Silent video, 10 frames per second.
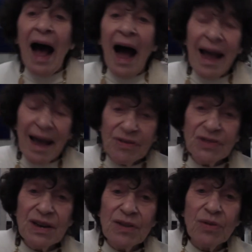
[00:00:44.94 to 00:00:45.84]
I have to
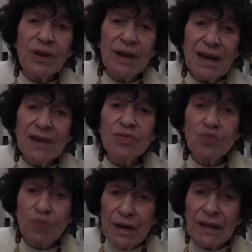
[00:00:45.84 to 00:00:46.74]
say, though, that he is
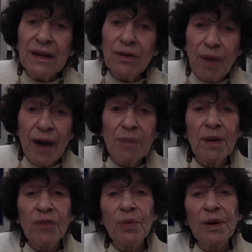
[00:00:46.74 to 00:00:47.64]
really right
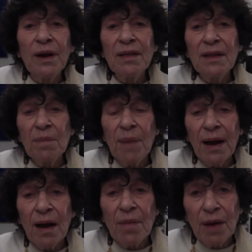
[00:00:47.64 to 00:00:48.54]
because when I think
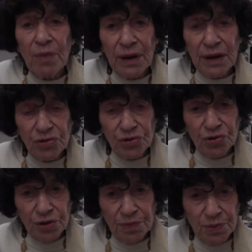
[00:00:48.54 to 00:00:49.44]
back on my
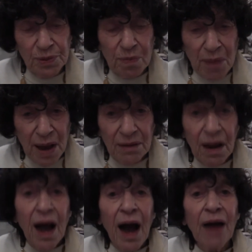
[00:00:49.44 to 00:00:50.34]
relationships with men,
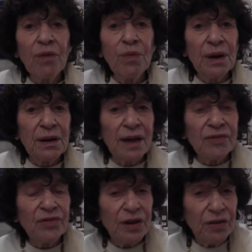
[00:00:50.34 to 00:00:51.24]
I
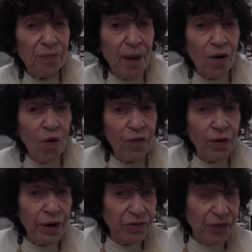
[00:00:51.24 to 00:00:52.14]
realize that it's my
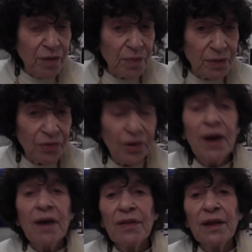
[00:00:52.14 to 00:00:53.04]
overexcitement
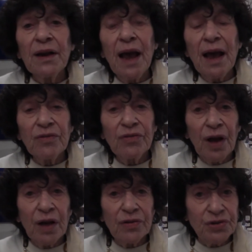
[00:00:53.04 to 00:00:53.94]
that has
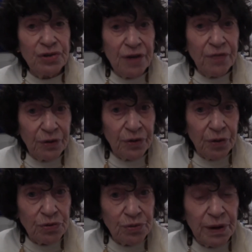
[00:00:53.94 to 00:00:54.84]
stifled
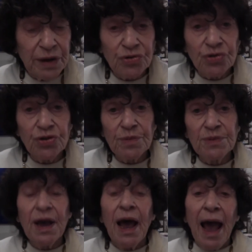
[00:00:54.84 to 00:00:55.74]
those
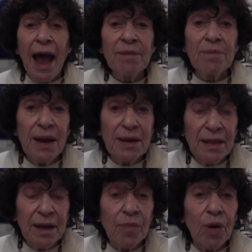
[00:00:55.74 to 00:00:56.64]
relationships and made
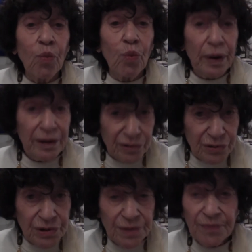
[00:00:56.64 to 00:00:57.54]
them
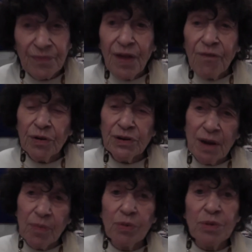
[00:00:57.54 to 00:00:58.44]
wilt. For
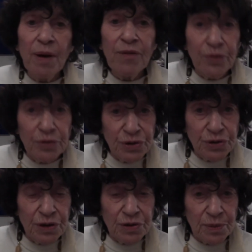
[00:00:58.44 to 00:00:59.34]
example, with my first
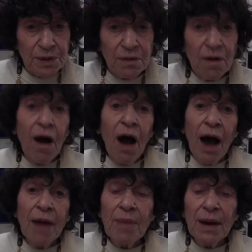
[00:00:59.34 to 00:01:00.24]
husband,
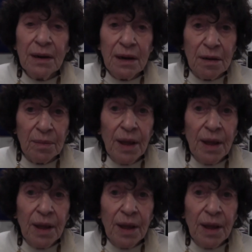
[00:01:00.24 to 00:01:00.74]
I met him